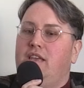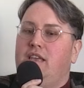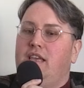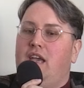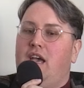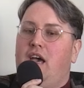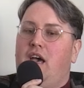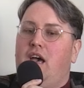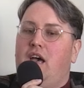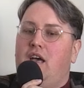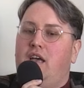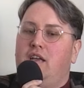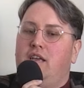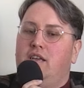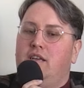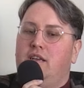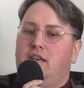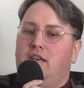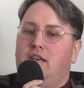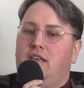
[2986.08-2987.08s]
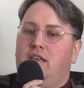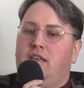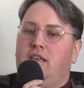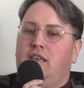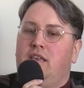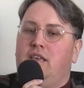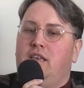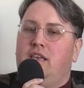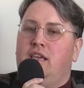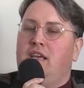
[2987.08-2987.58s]
Yeah.
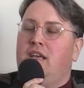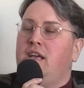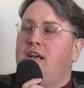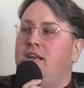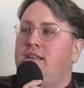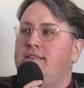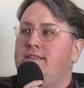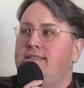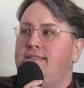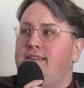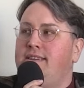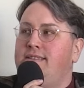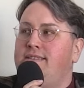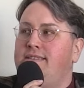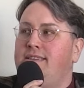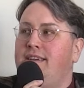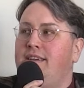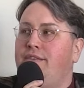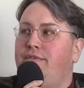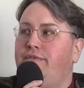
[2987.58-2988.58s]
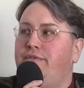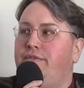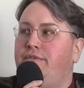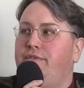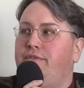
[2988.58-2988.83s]
Get guns, stay safe.